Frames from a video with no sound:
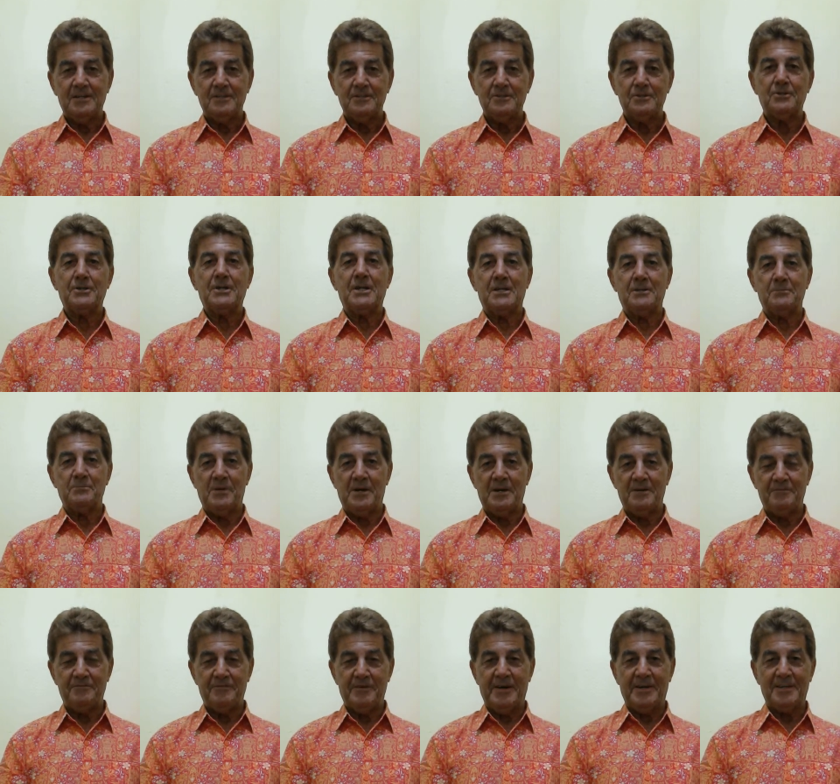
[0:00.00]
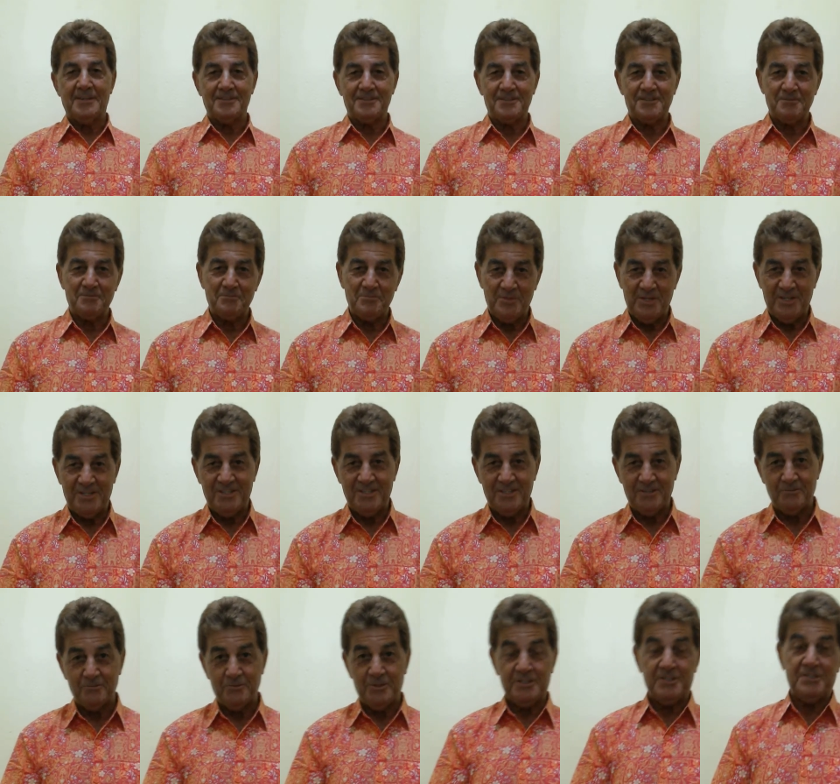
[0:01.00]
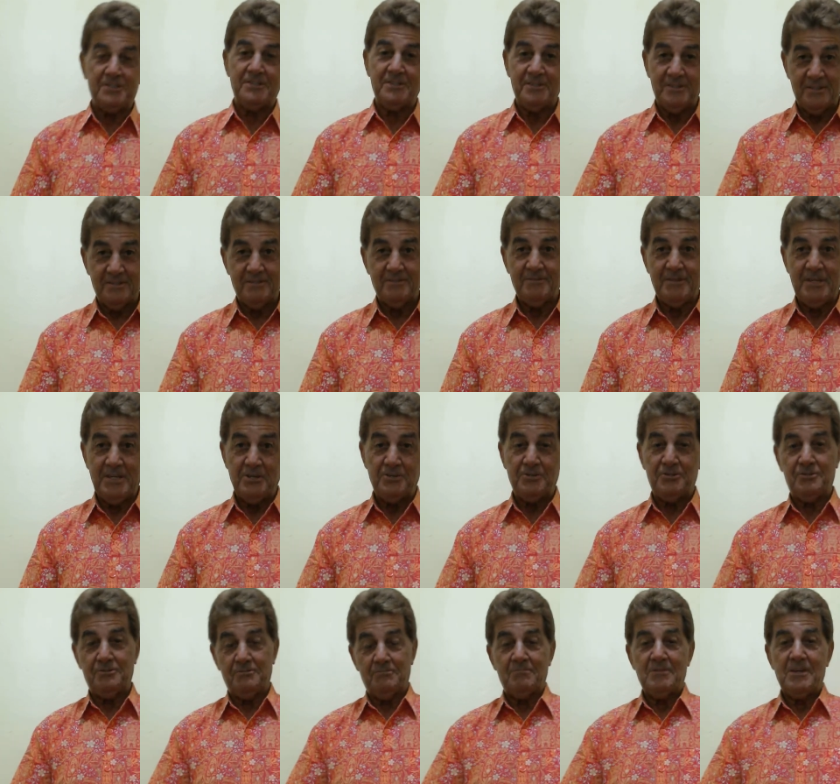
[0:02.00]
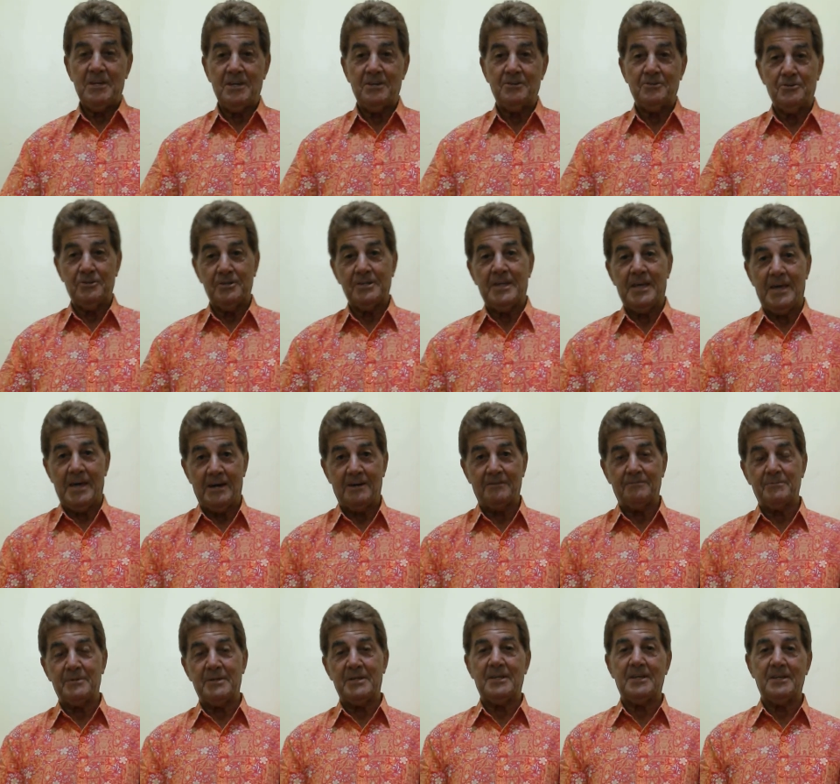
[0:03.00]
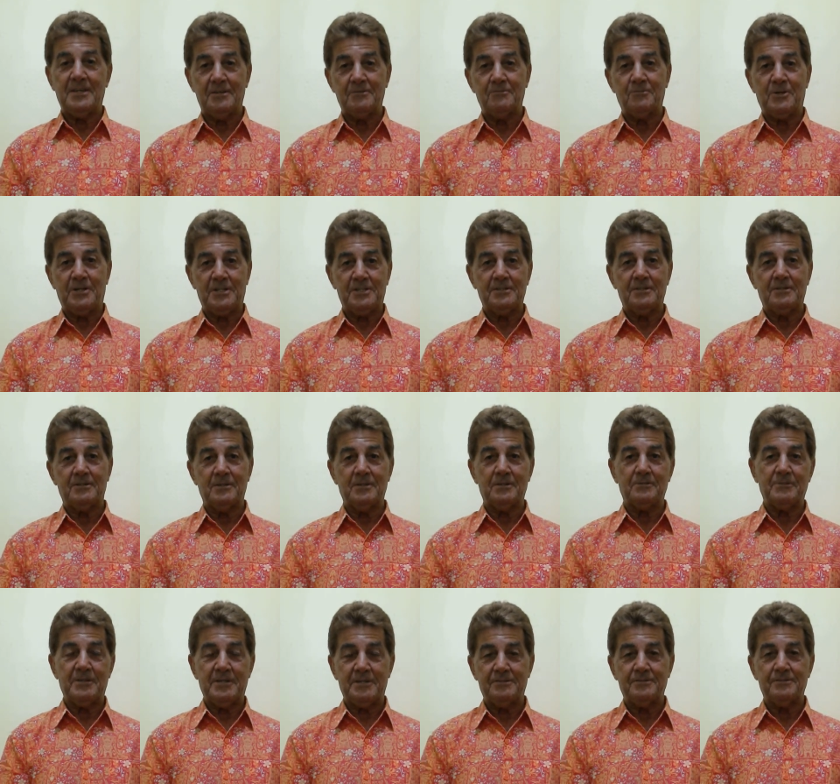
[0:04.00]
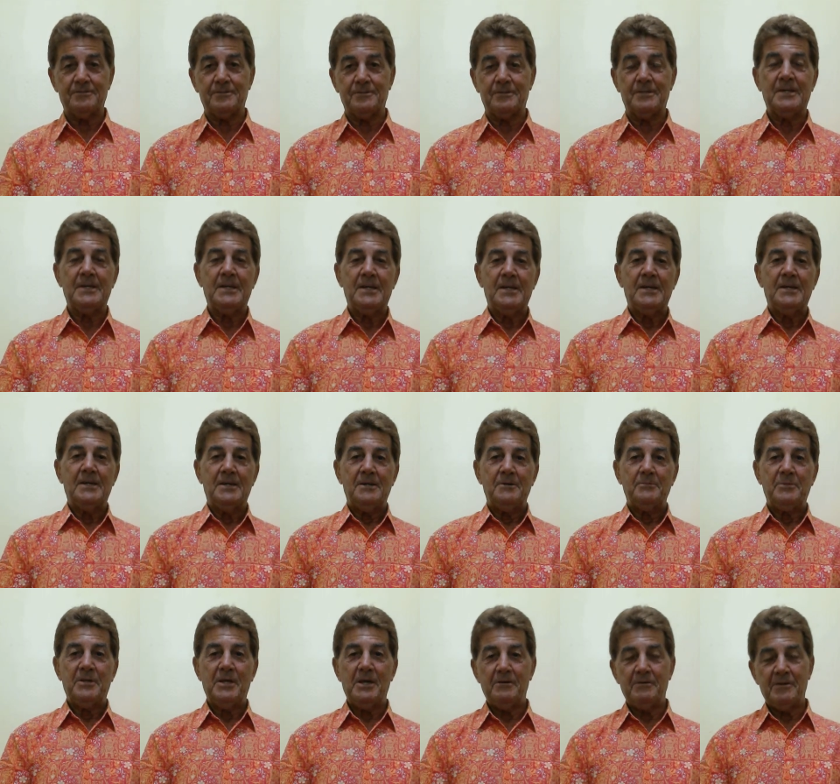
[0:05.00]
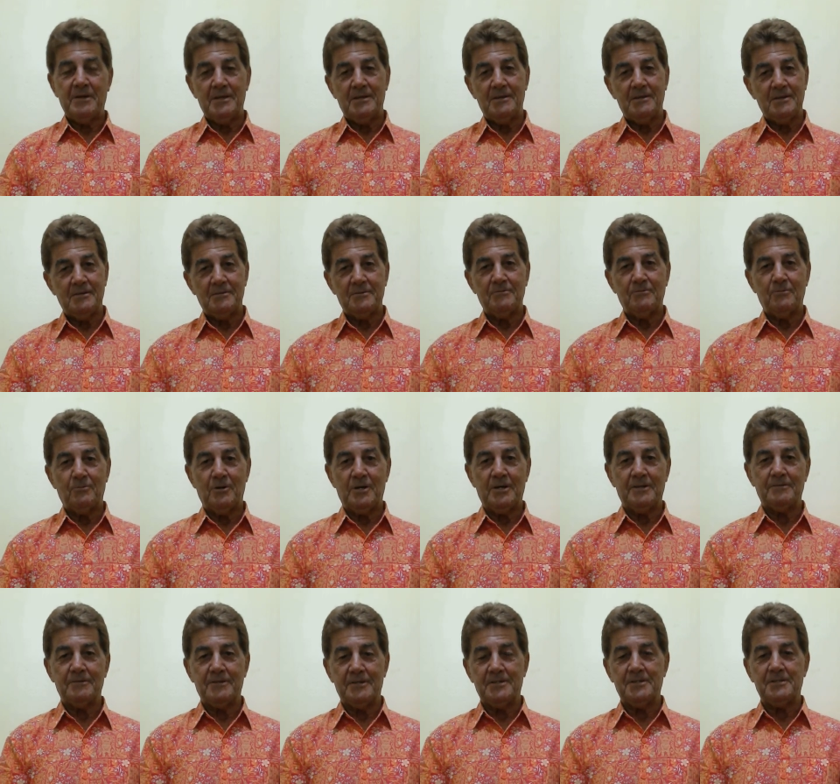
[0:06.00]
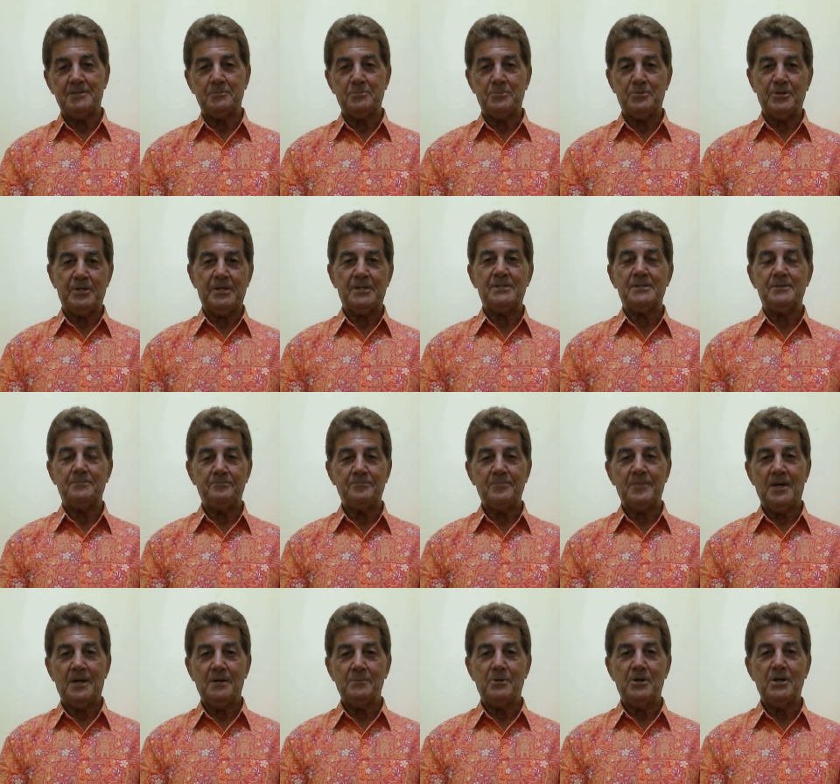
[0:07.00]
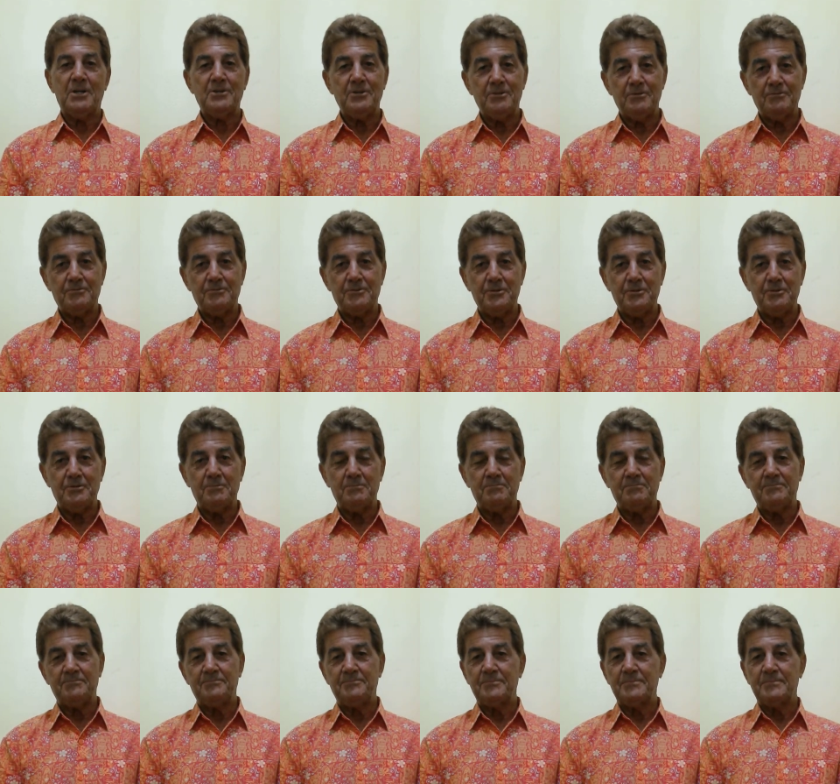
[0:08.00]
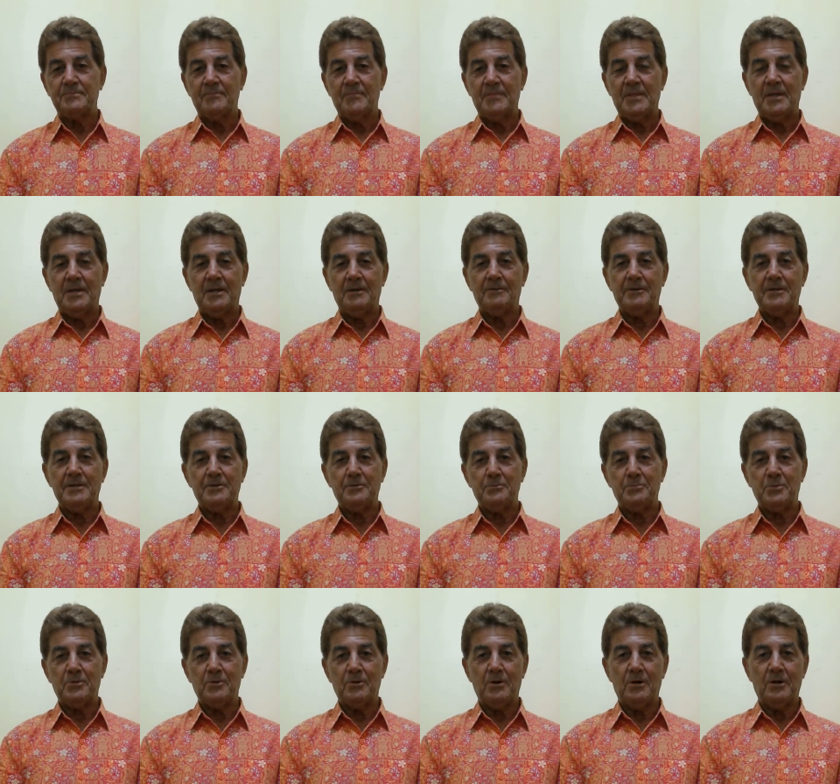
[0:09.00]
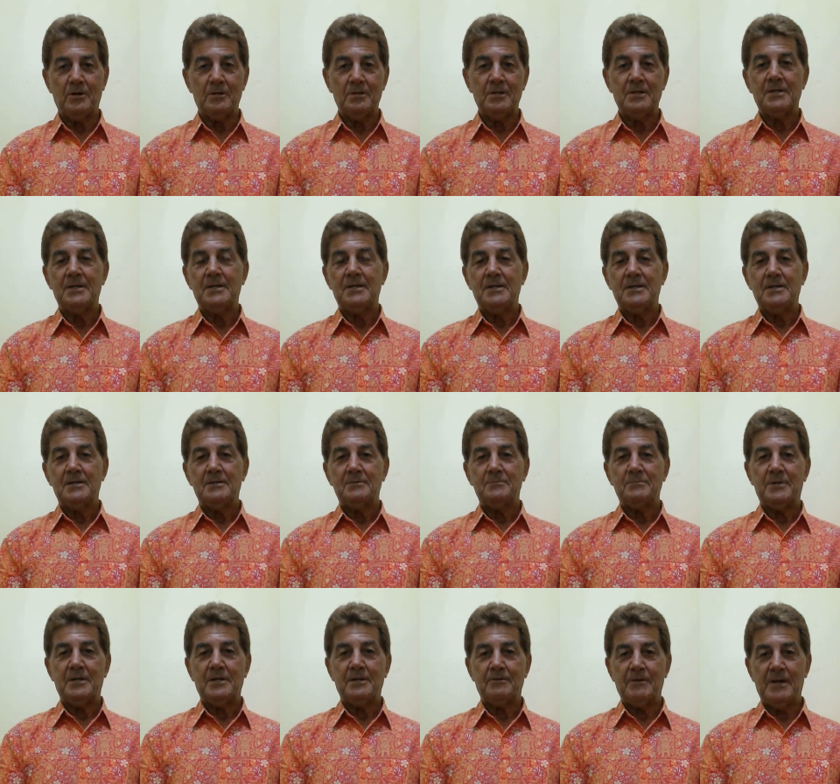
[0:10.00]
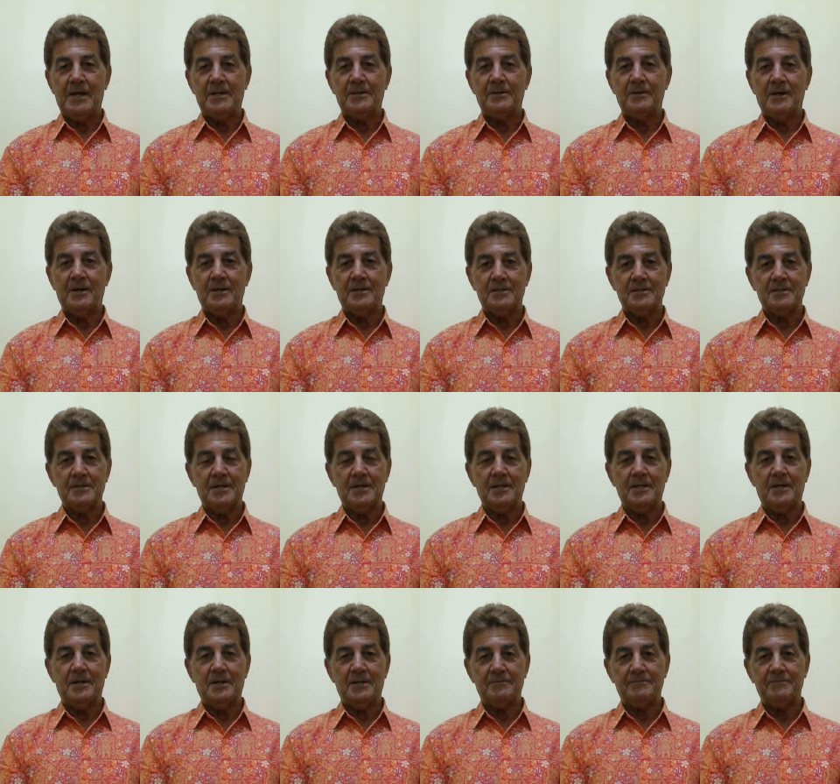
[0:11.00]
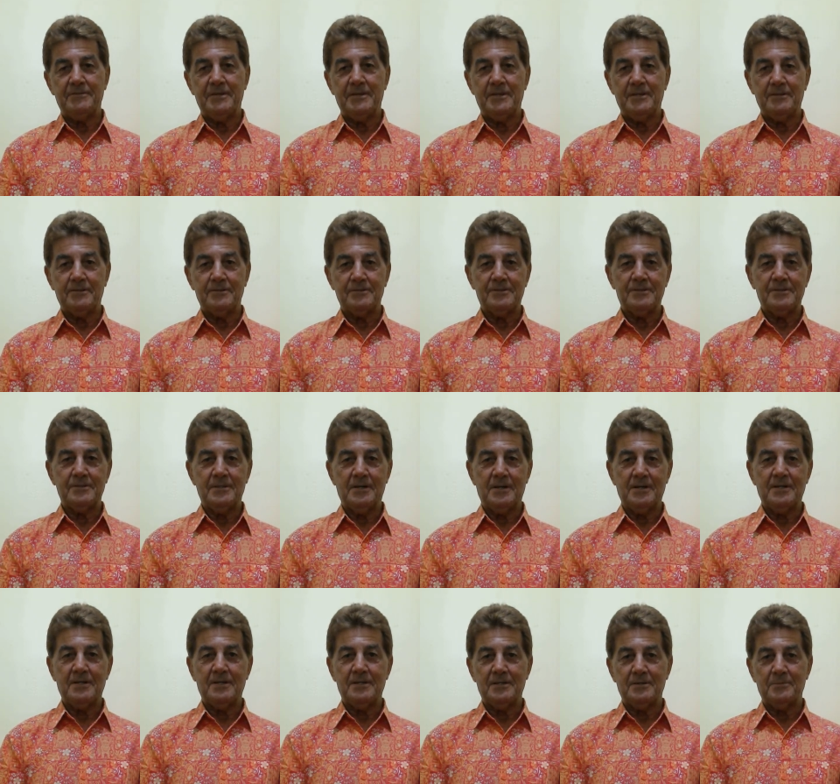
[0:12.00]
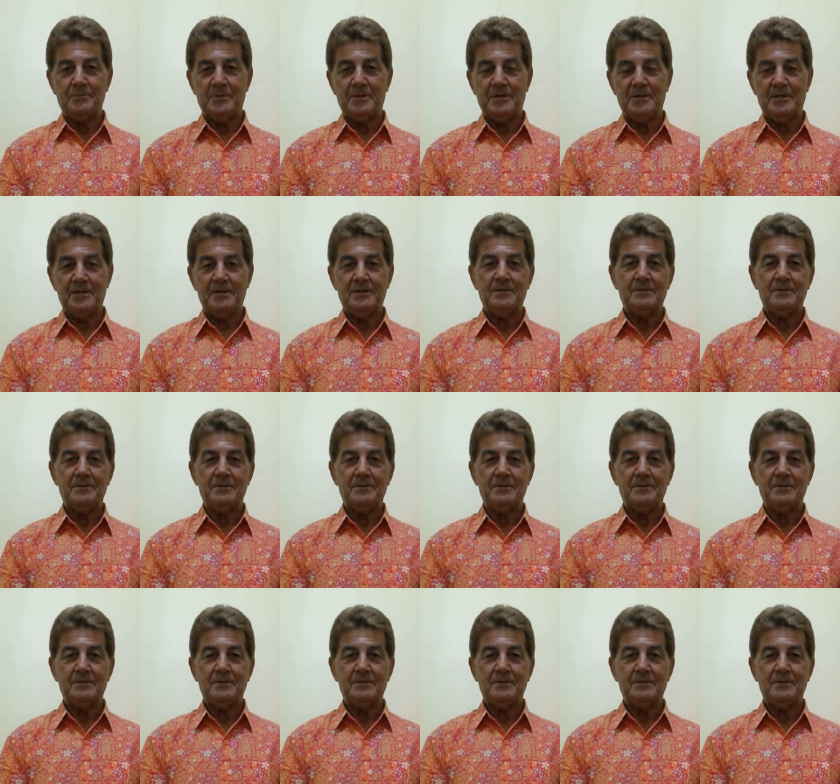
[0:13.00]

look at my final submission, which he could have, but he didn't watch it all the way through. But anyway, water under the bridge. I'm on YouTube, Gary Dubrall. My granddaughter's got a lot of videos snuck into my